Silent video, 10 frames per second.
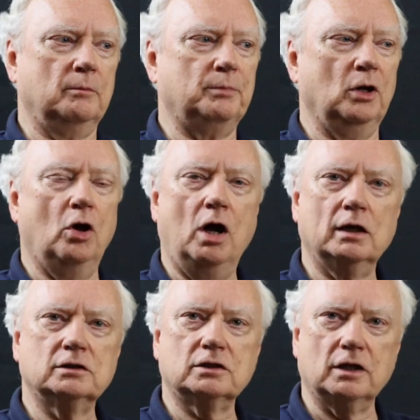that
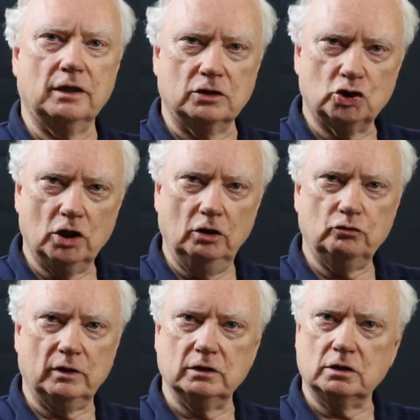belongs to the
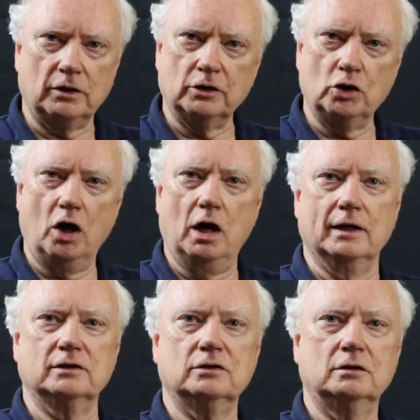children, to the
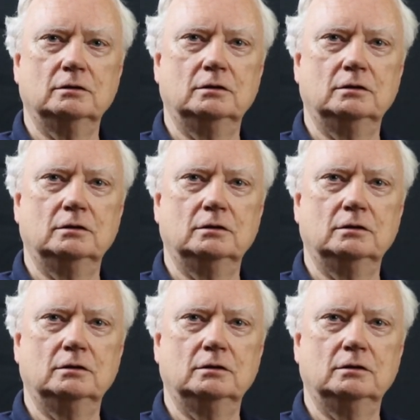dogs."